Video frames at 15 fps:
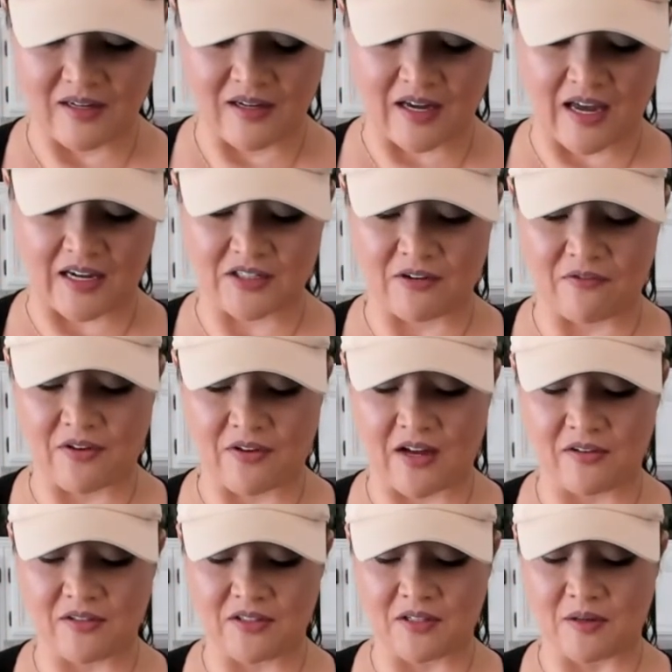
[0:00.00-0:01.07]
I actually
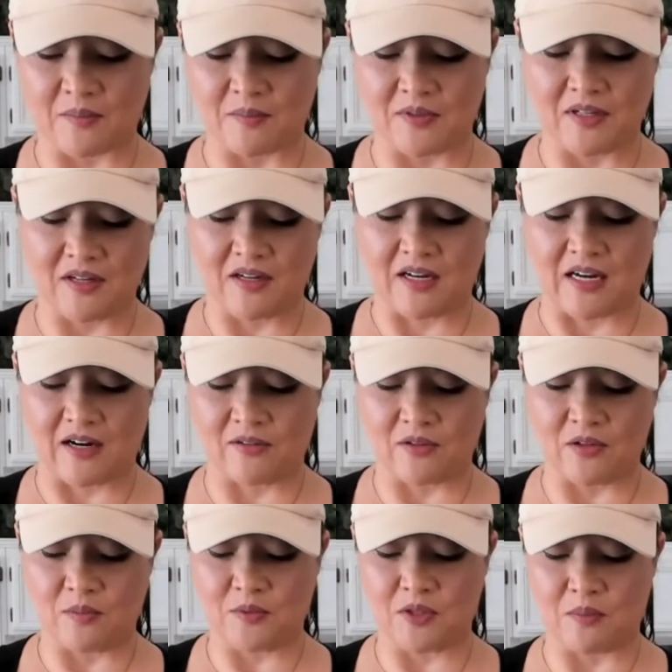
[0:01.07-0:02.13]
found some
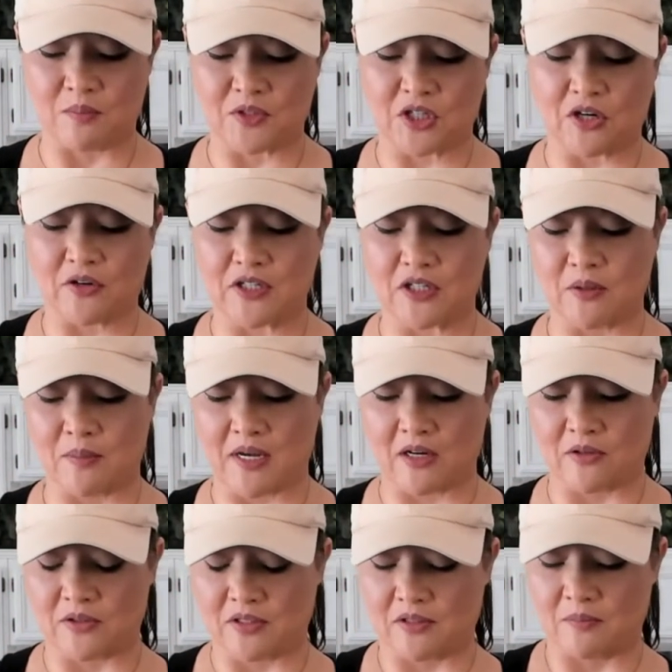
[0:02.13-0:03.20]
heirloom cherry
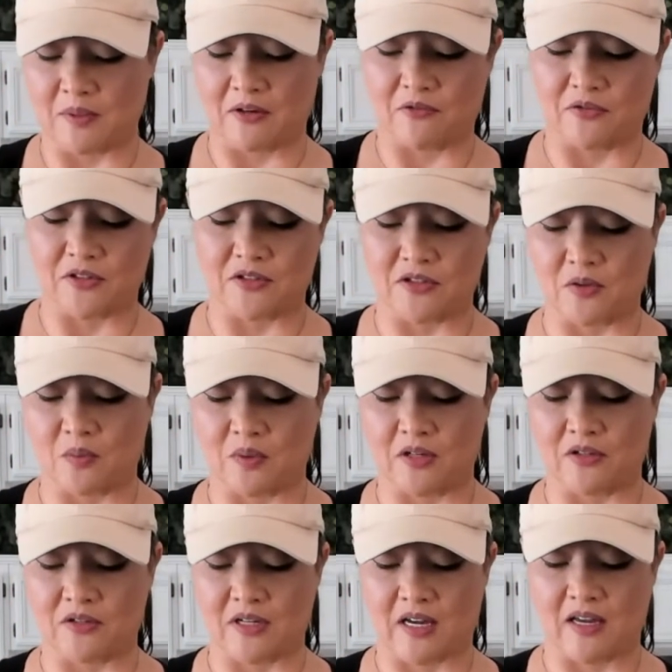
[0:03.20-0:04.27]
tomatoes in my fridge as well,
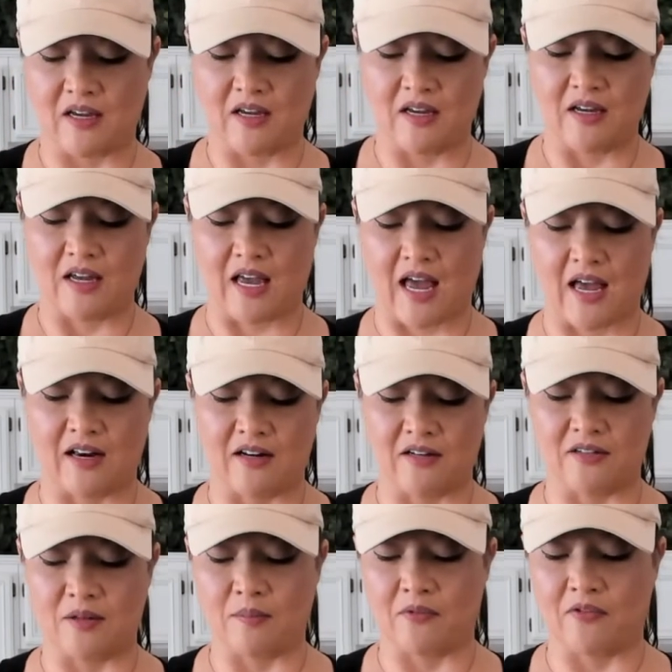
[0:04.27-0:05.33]
so I added
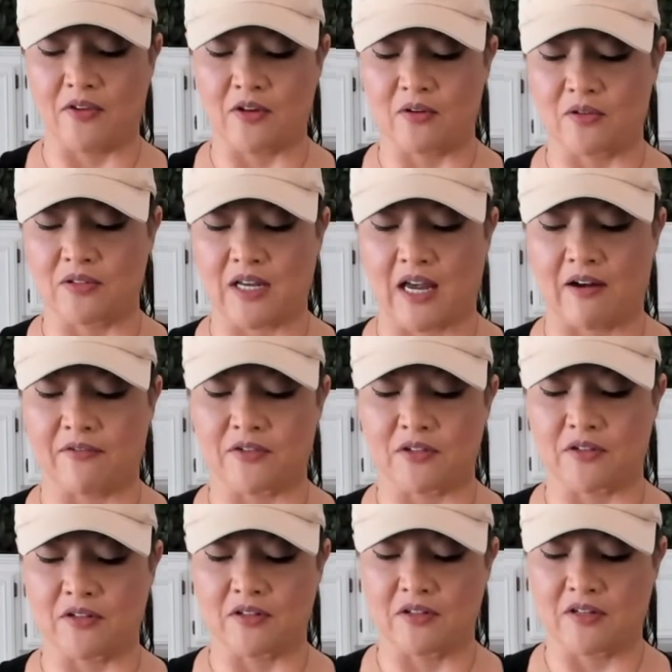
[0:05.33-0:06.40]
some of those
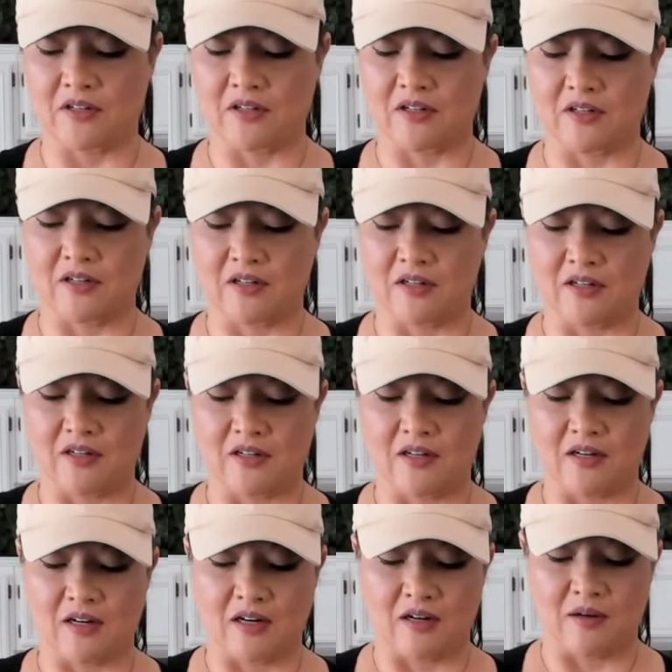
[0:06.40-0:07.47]
after
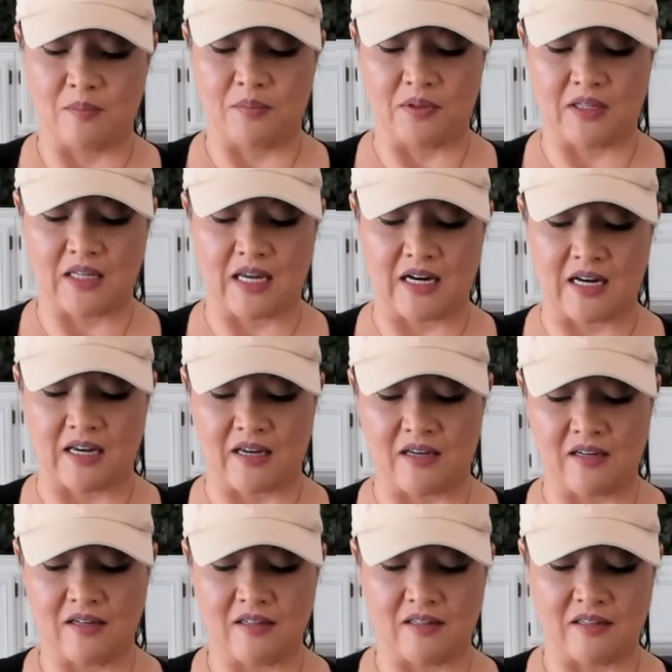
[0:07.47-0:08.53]

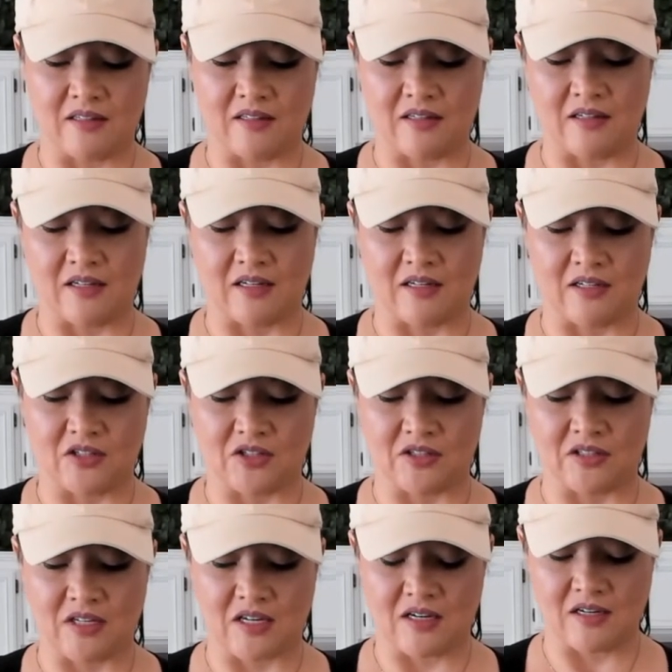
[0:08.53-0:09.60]
plating
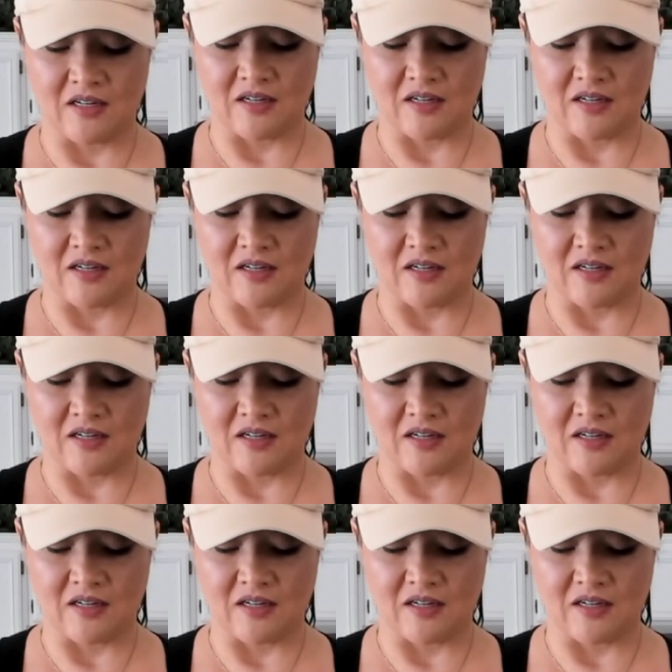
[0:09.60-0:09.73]
initially.